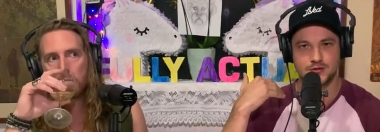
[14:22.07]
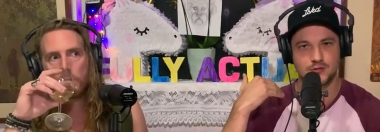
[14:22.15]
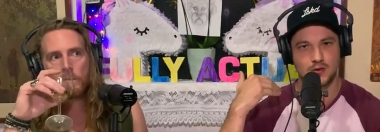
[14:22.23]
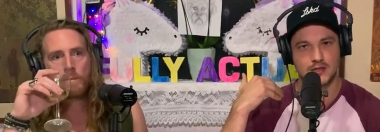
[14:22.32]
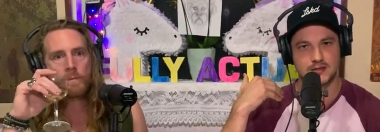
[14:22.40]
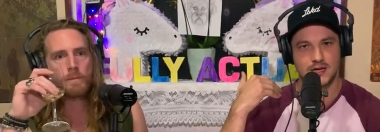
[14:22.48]
Speaker 1: to
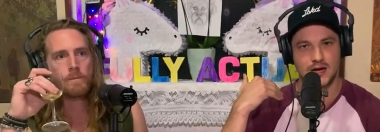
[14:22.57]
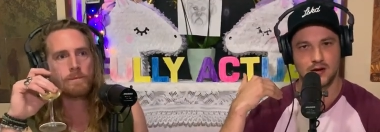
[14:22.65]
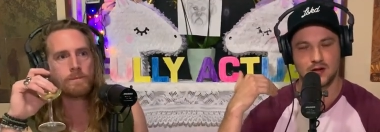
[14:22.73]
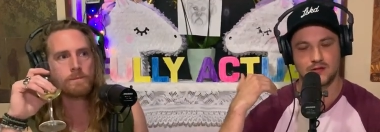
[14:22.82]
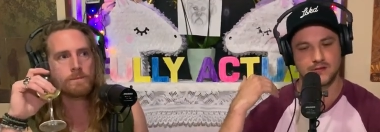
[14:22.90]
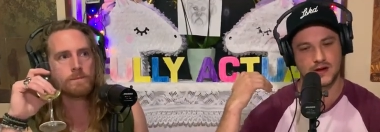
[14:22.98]
us, eh?
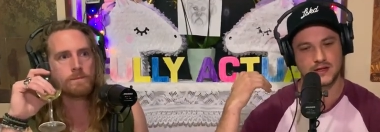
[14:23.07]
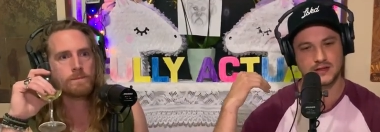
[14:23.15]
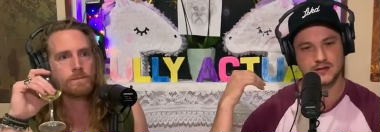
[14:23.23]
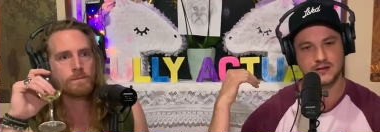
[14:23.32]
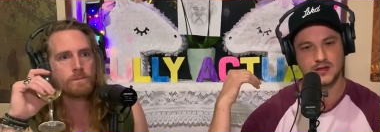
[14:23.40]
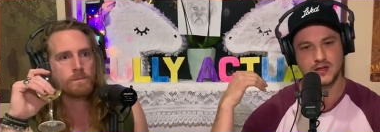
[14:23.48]
Like,
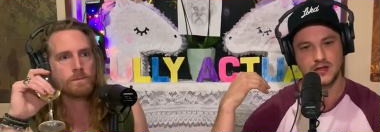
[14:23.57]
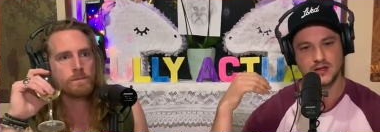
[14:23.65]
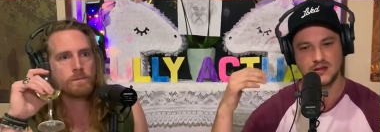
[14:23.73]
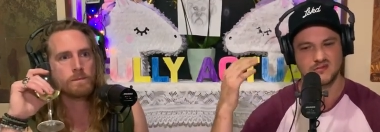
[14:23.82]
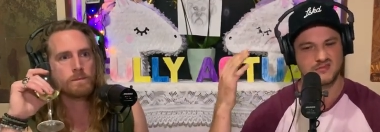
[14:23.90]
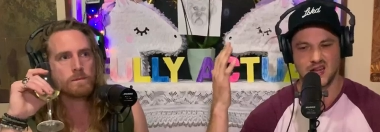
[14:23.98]
fucking,
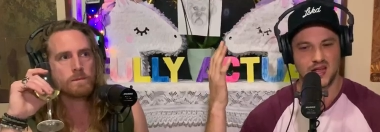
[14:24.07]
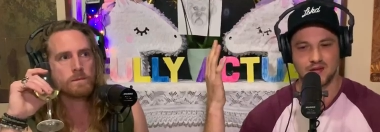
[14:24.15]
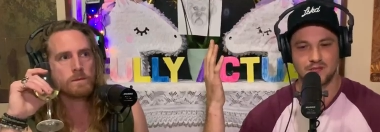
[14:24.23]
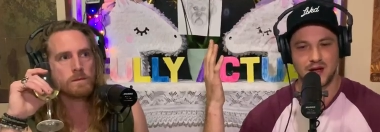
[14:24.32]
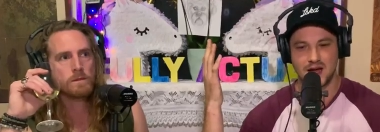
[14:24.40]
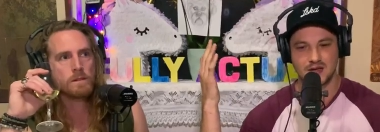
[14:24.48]
yeah,
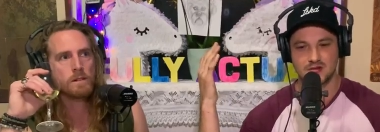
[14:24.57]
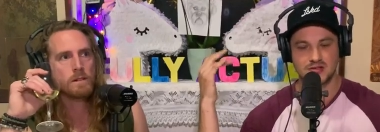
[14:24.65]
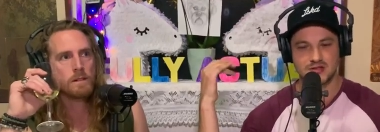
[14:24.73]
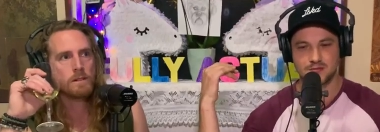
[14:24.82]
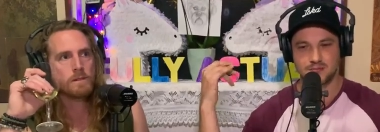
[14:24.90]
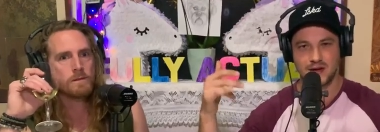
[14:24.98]
pain.
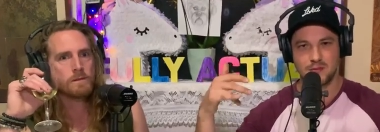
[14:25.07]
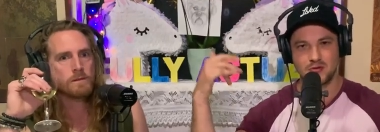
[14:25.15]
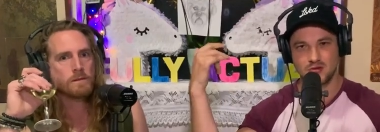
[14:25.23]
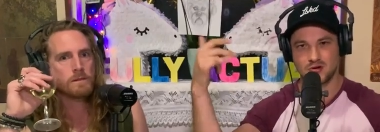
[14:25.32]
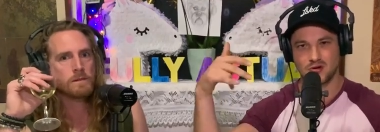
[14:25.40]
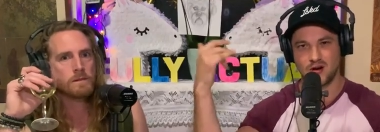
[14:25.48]
Just people
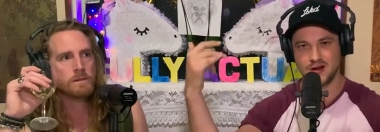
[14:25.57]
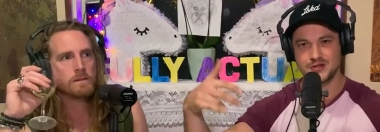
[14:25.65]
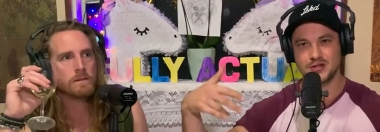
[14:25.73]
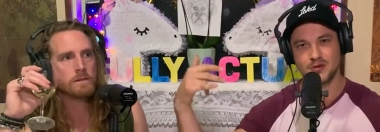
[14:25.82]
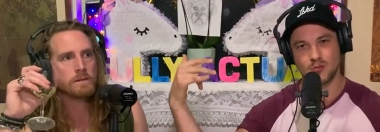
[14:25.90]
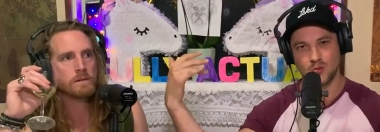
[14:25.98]
who cry and
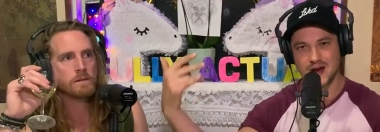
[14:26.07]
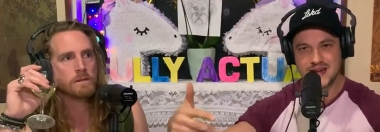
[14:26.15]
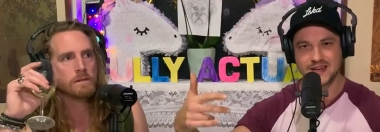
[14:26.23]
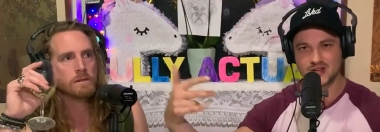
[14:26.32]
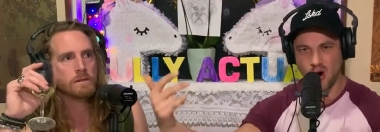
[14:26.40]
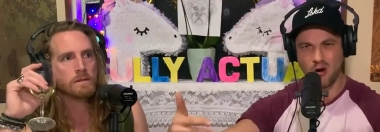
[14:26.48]
shit are
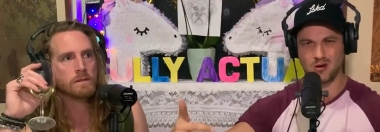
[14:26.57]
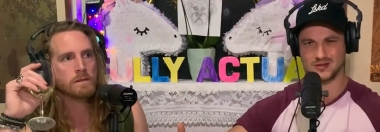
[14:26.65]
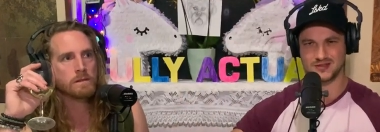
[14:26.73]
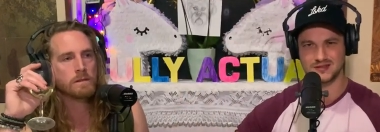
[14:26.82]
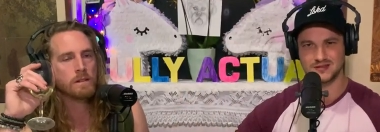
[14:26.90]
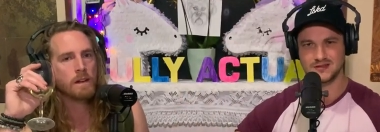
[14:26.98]
weak
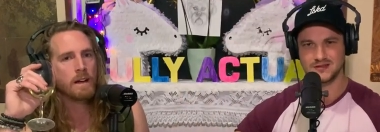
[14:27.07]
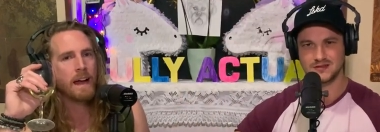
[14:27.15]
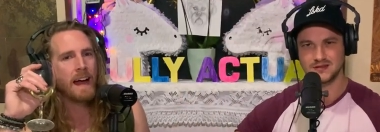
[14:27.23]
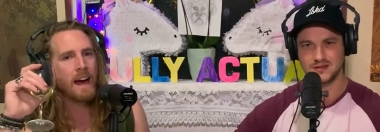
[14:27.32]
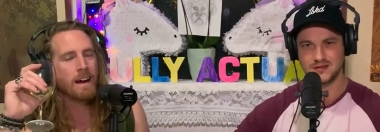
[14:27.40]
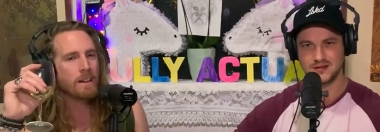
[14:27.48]
dogs.
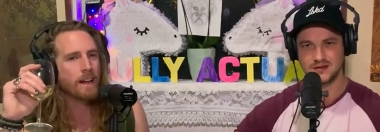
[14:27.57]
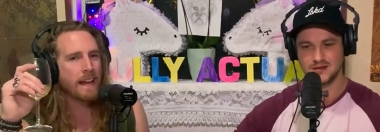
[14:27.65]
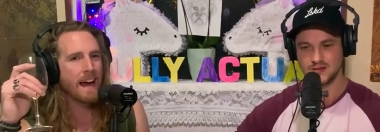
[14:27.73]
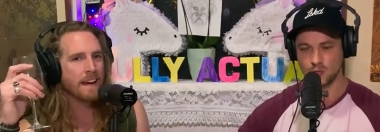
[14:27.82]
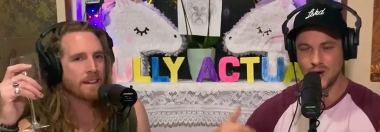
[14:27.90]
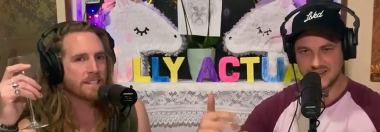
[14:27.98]
How, like,
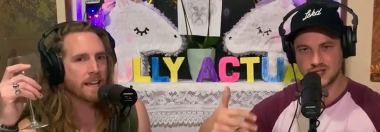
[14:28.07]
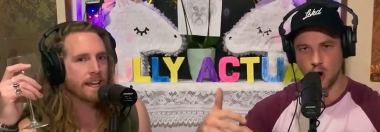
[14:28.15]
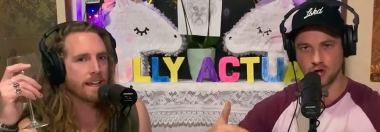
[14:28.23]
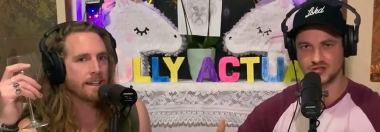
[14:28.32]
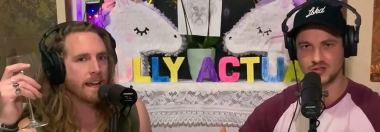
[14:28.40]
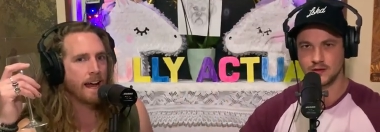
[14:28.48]
Speaker 2: out of
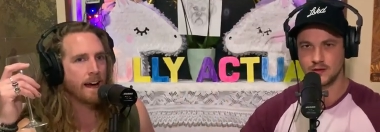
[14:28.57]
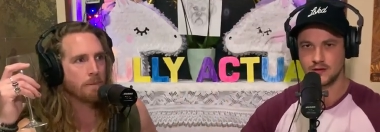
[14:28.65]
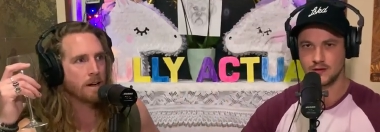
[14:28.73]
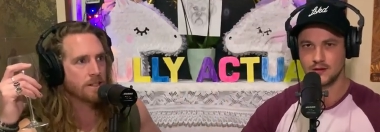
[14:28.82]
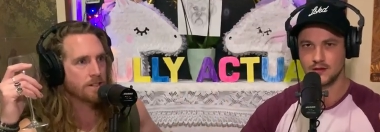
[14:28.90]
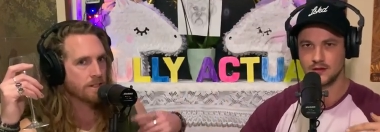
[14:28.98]
10, how
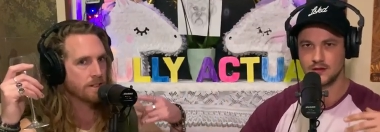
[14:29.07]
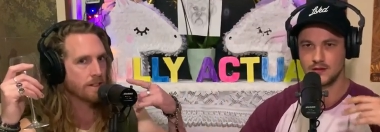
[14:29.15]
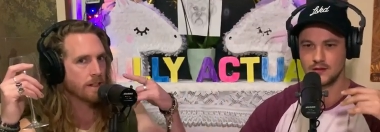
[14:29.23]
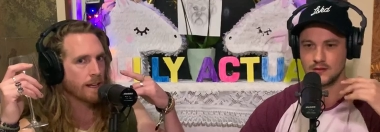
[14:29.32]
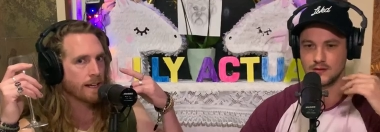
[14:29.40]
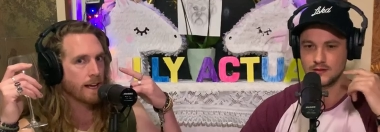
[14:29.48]
much,
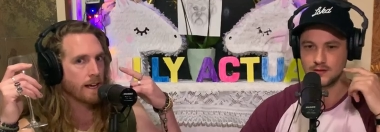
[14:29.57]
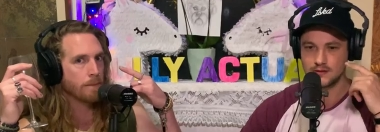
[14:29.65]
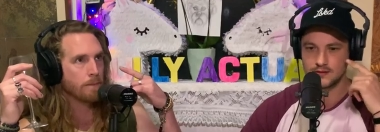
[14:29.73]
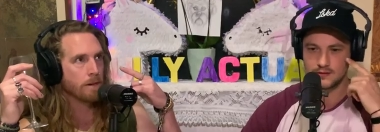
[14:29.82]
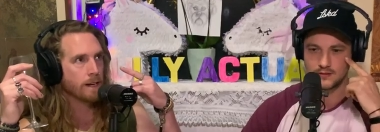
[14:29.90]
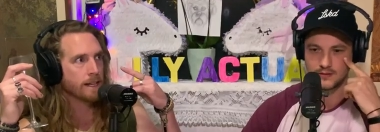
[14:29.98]
like,
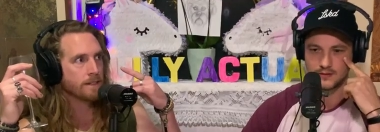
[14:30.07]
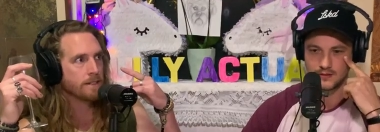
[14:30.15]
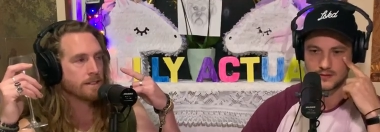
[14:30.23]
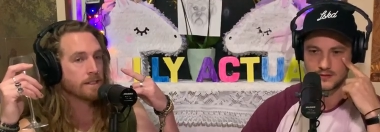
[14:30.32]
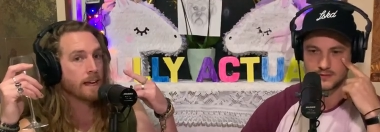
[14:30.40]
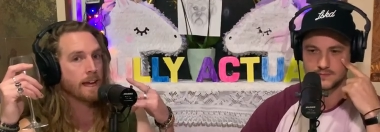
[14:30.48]
I guess you're
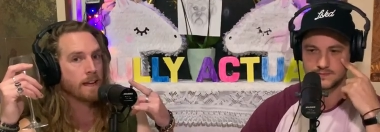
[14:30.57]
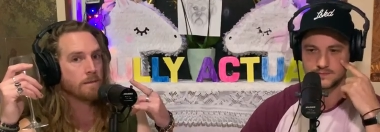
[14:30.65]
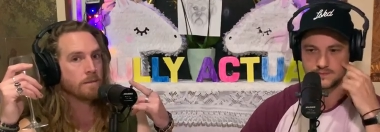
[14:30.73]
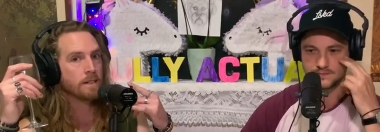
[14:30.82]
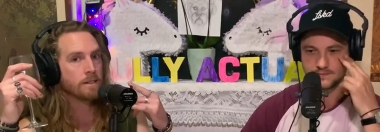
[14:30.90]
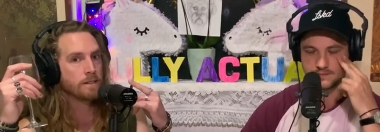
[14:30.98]
scared
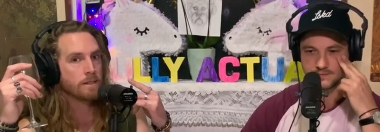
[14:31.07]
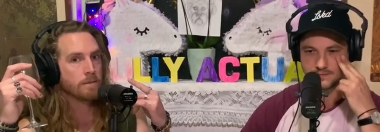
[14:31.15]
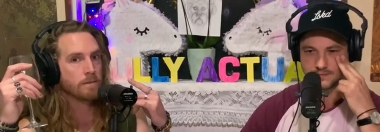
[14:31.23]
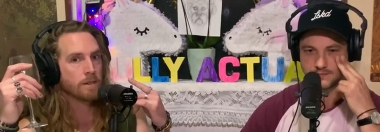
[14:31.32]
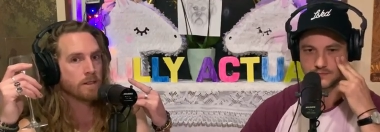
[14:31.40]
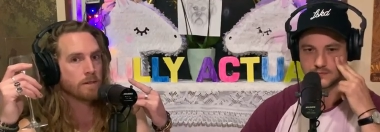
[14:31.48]
because you
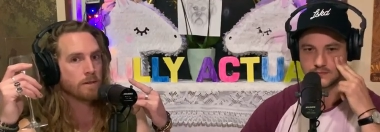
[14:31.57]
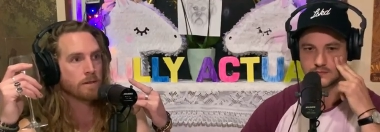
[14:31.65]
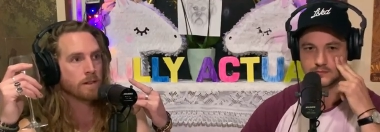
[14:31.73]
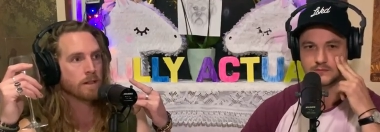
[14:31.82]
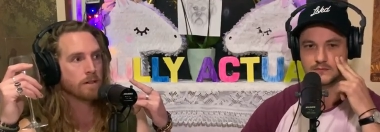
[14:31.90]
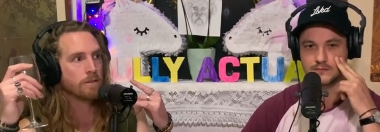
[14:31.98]
thought you were
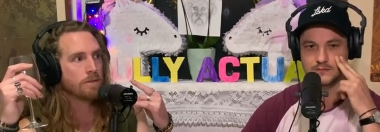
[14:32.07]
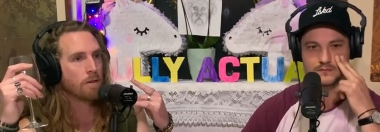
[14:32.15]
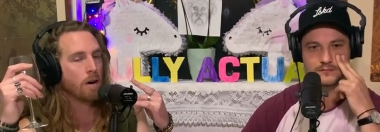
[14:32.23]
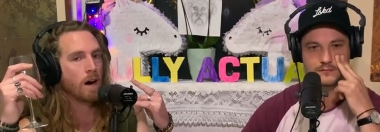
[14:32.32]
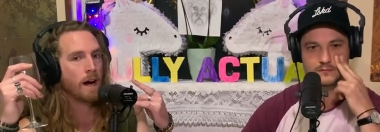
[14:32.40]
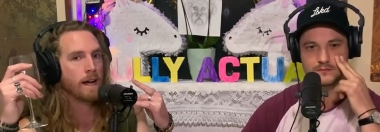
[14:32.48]
going to lose your
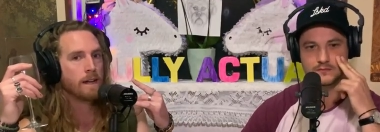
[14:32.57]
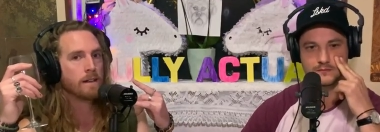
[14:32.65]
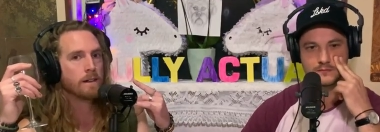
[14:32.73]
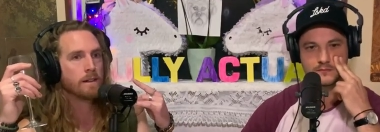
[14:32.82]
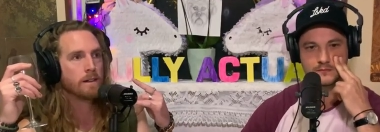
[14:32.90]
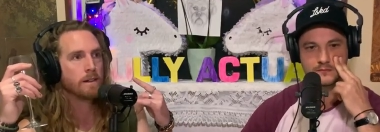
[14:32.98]
eye.
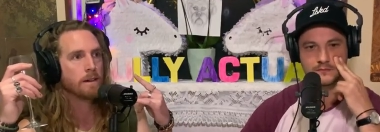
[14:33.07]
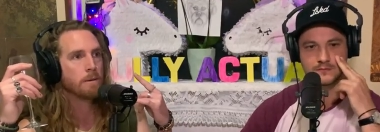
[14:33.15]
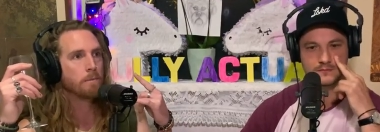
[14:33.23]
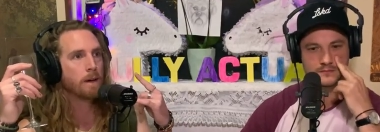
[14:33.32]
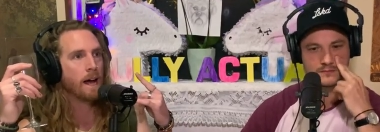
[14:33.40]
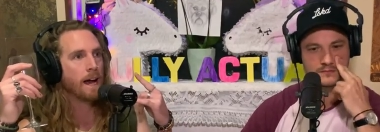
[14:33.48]

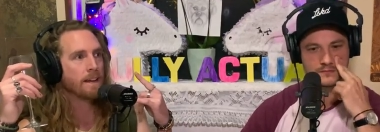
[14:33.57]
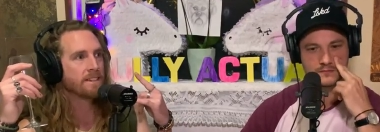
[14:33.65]
But out